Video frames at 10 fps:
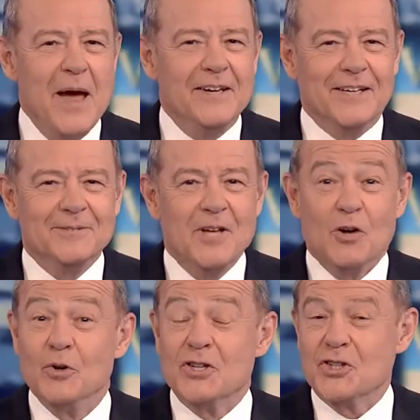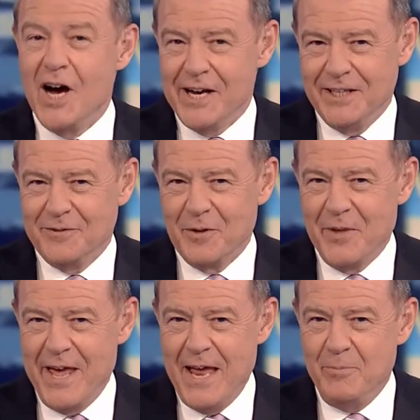Bender retired from
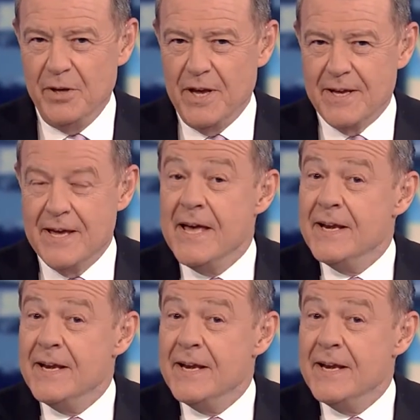the NBA.